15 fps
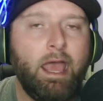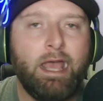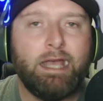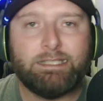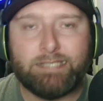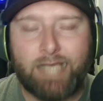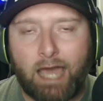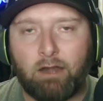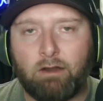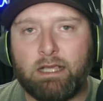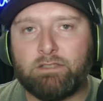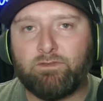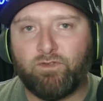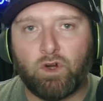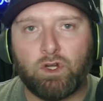
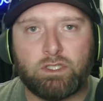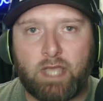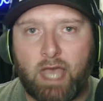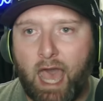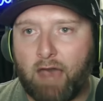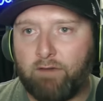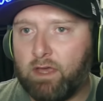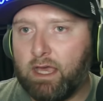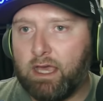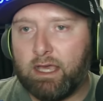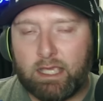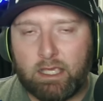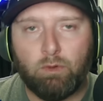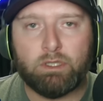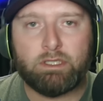Saturday's first half,
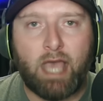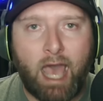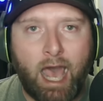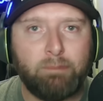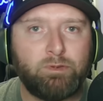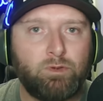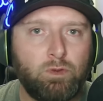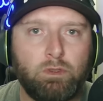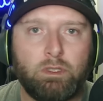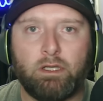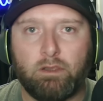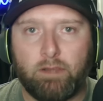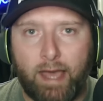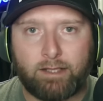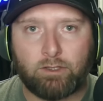he was absolutely
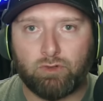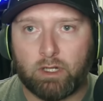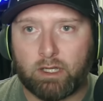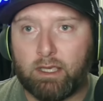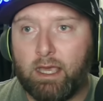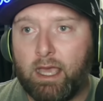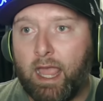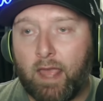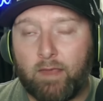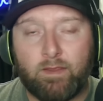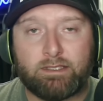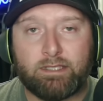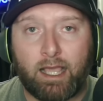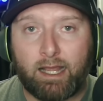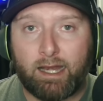electric. In the
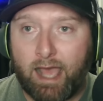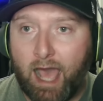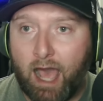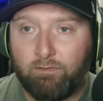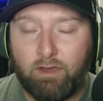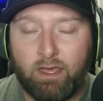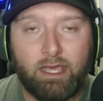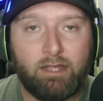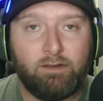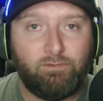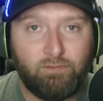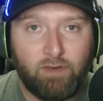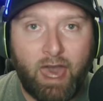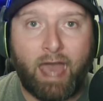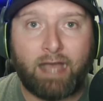second half, in
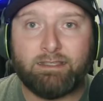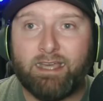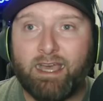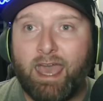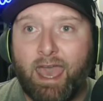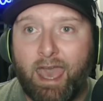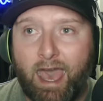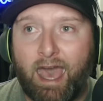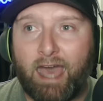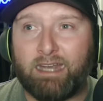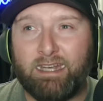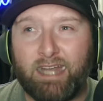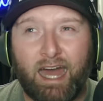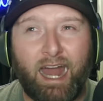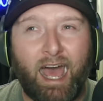fact, had
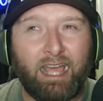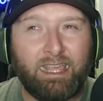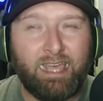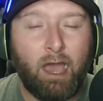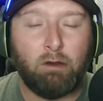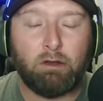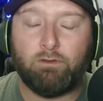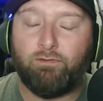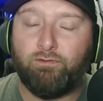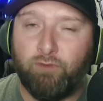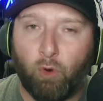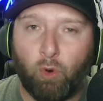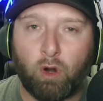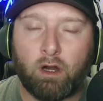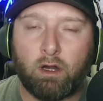not I counted
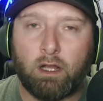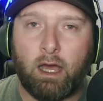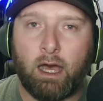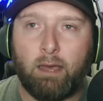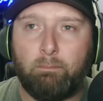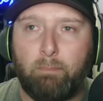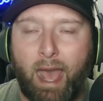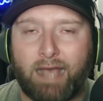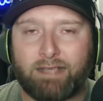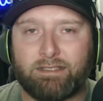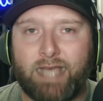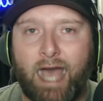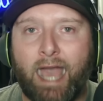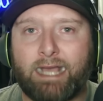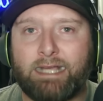four uh,
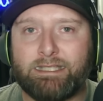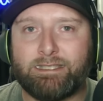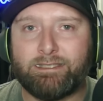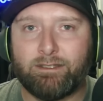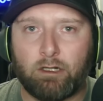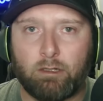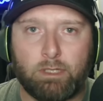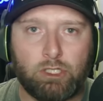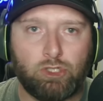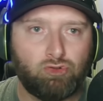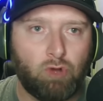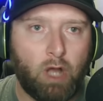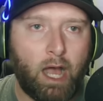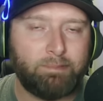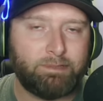passes I consider to be
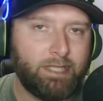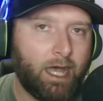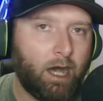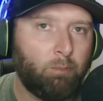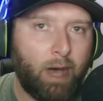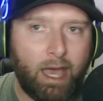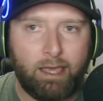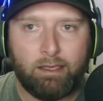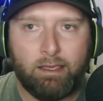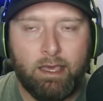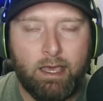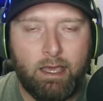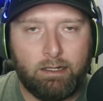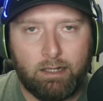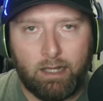drops. Now my
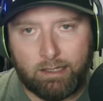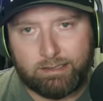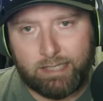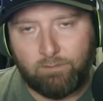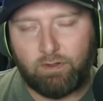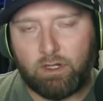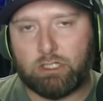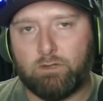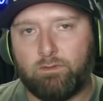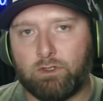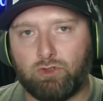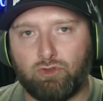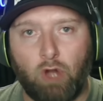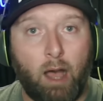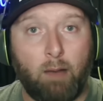uh, definition of a
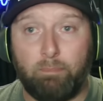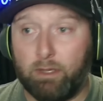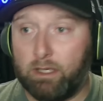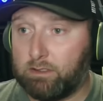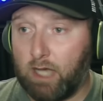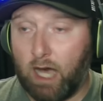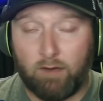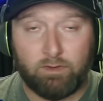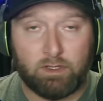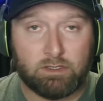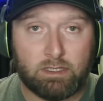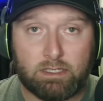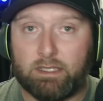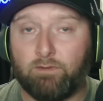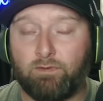drop is
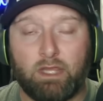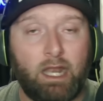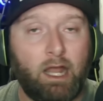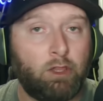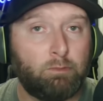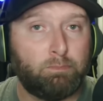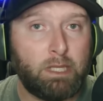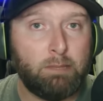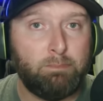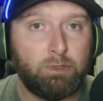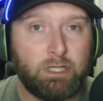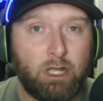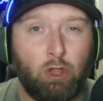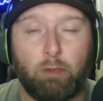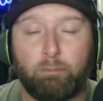obviously different than other
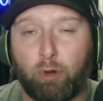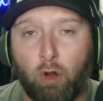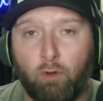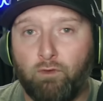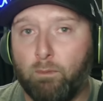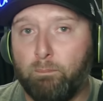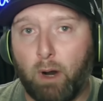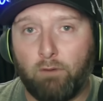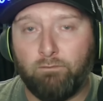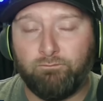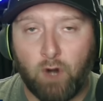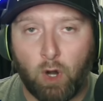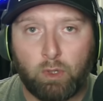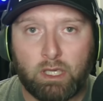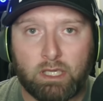people's. I know that Pro Football
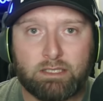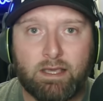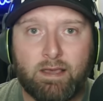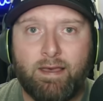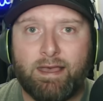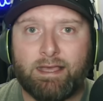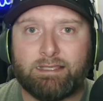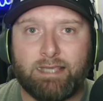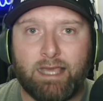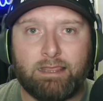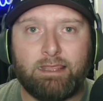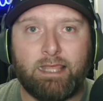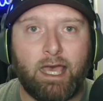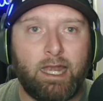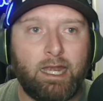Focus
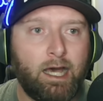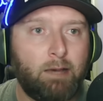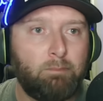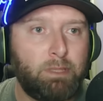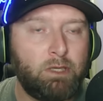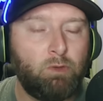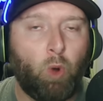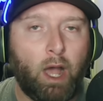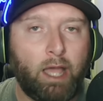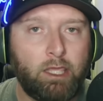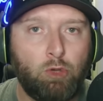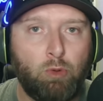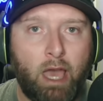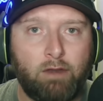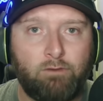said that uh,
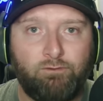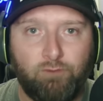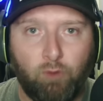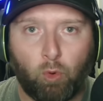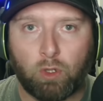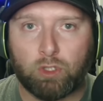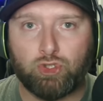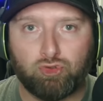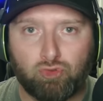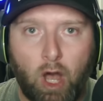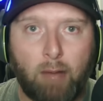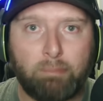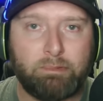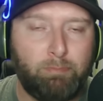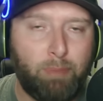BYU had four dropped